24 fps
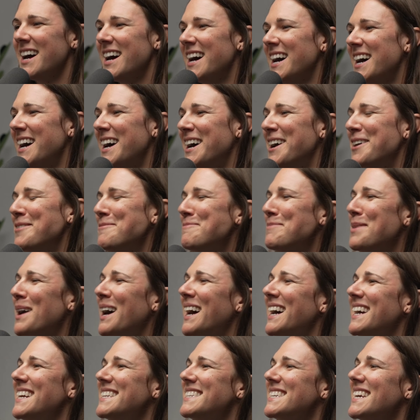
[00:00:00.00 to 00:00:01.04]
Uh,
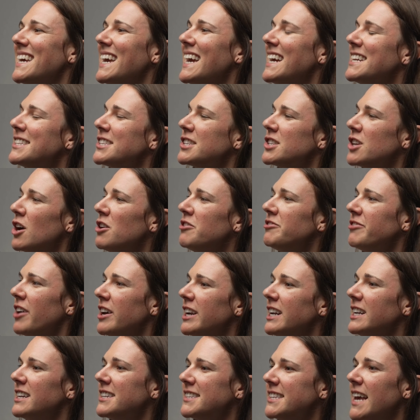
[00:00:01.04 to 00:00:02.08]
but it's so
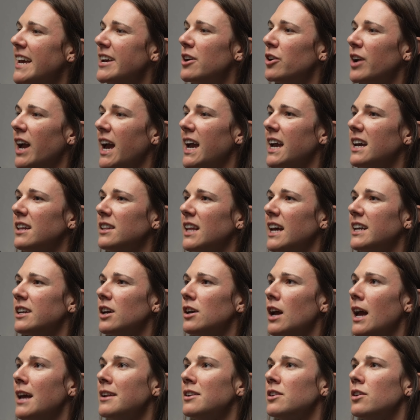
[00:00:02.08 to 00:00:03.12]
funny to say, okay,
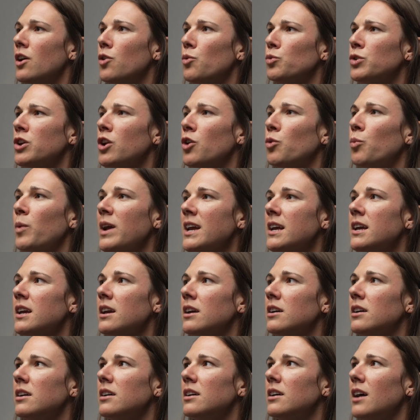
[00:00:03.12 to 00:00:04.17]
like, and you know,
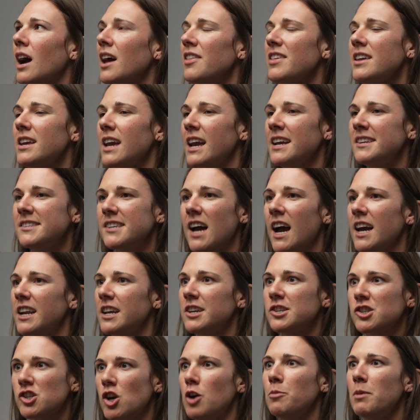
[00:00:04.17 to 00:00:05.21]
we, I think
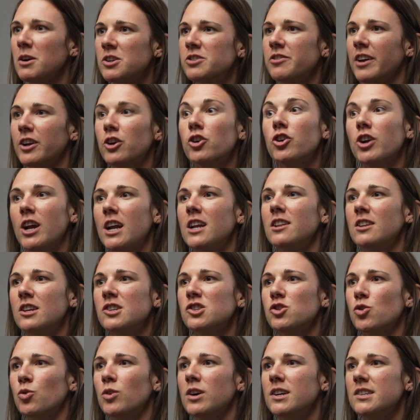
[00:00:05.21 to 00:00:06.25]
anxiety is so much of like creating
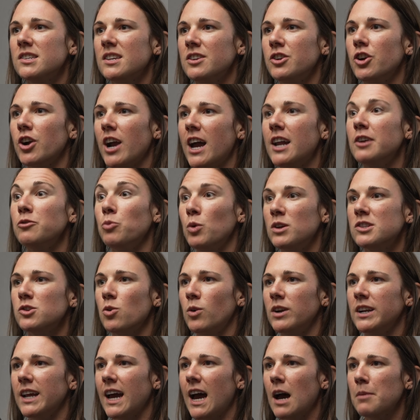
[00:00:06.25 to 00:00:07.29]
these stories in your head of what's
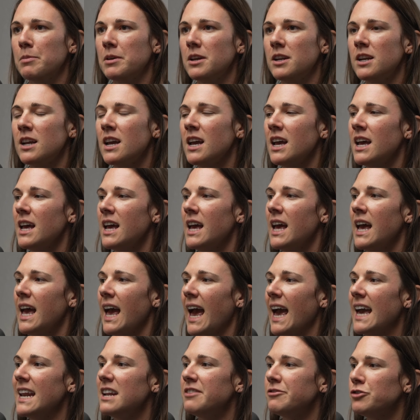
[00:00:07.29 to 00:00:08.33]
going to happen. Mm-hmm.
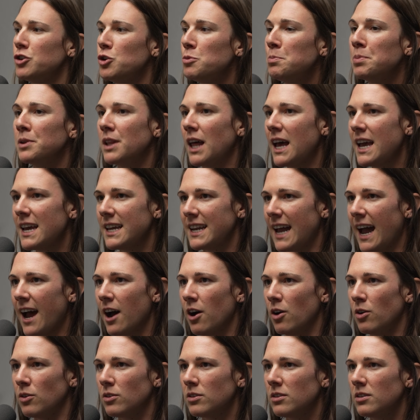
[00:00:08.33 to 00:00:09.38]
And if you play it
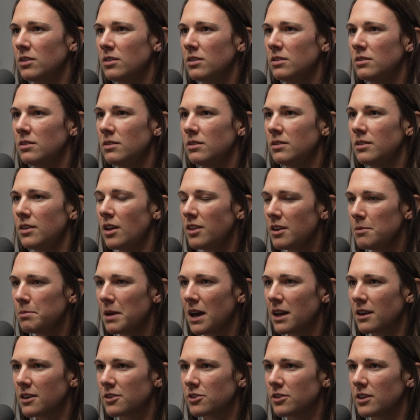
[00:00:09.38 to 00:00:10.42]
out, nothing
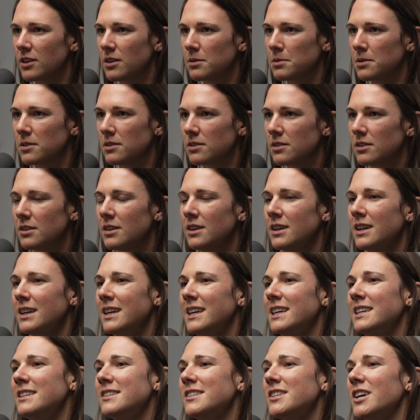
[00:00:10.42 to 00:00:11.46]
bad actually happens.
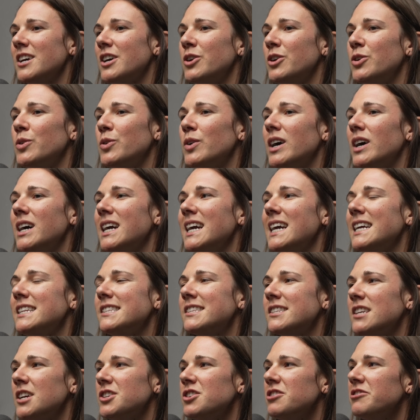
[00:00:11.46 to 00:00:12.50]
And so
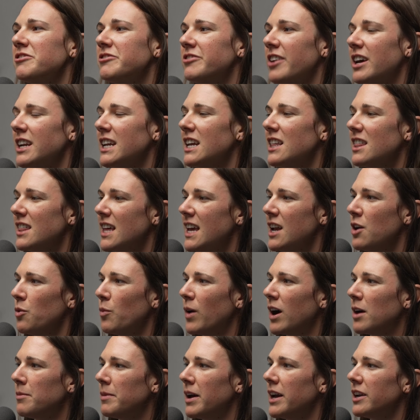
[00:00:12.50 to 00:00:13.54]
it's such a funny thing
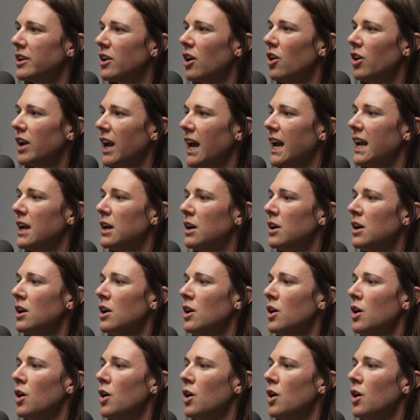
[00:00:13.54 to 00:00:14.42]
where I'm like, okay,